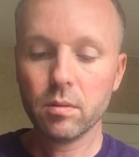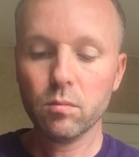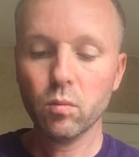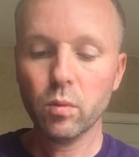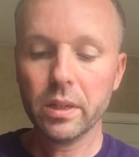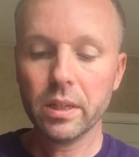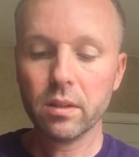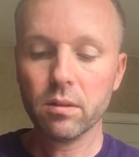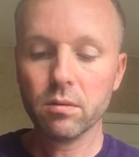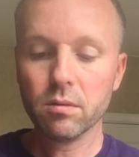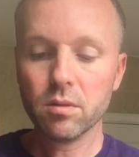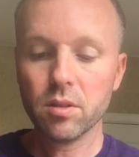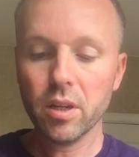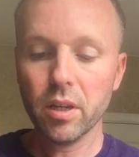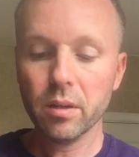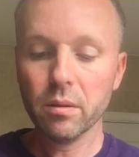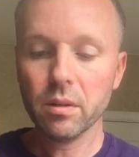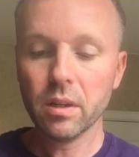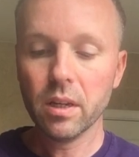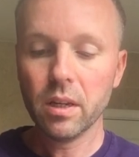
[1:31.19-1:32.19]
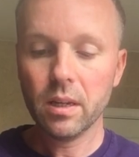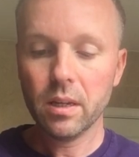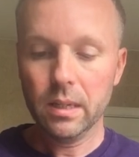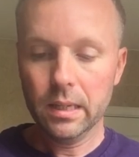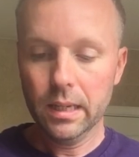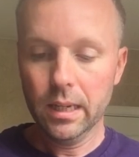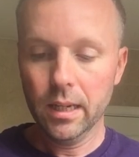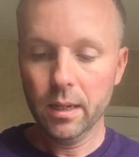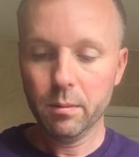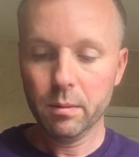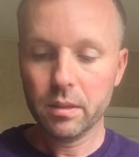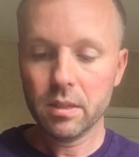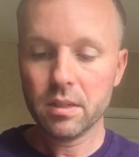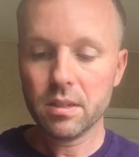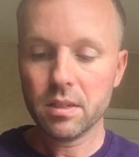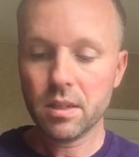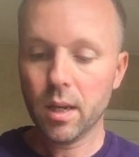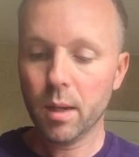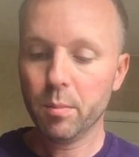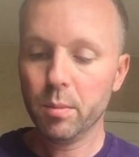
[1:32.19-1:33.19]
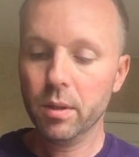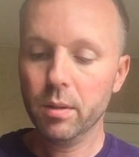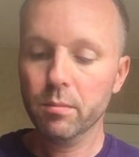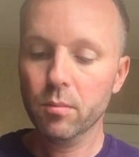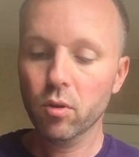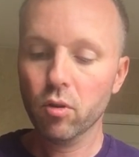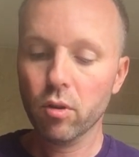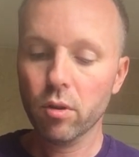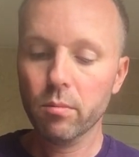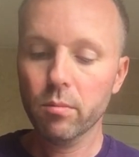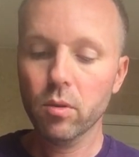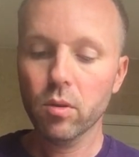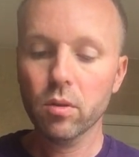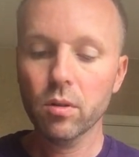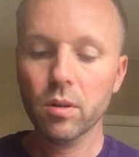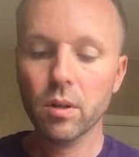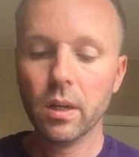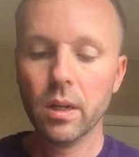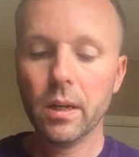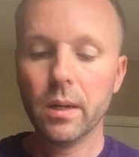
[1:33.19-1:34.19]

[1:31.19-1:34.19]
week or two because it's happening more and more.